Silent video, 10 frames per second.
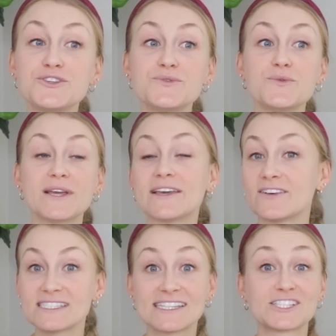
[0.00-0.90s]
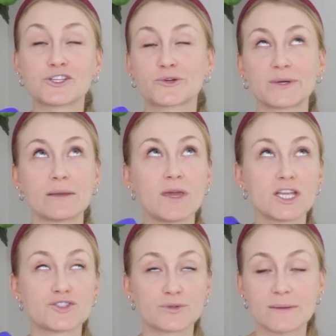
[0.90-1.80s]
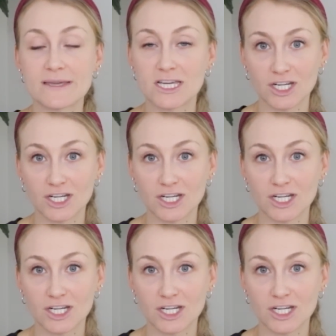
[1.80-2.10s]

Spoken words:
to give us this creamy, dreamy